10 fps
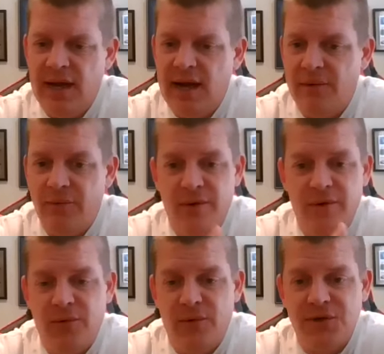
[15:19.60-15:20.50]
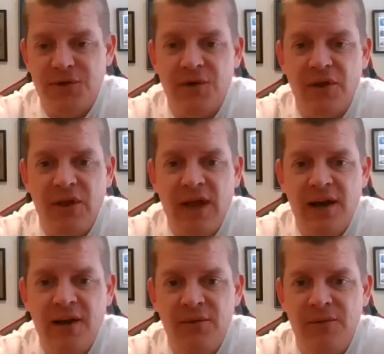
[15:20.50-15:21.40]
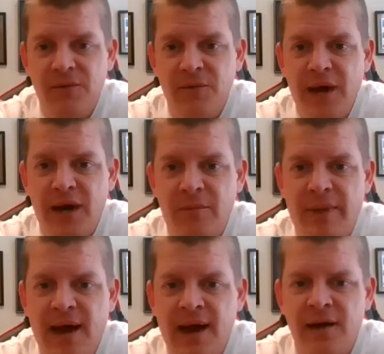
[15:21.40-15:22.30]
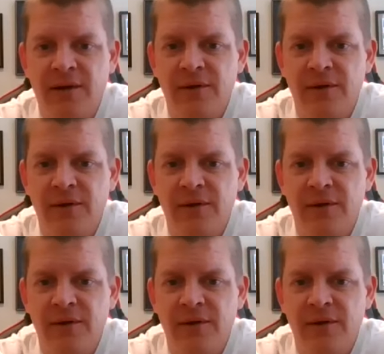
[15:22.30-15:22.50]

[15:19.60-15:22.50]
yeah, we're, we're certainly glad you, you made it back.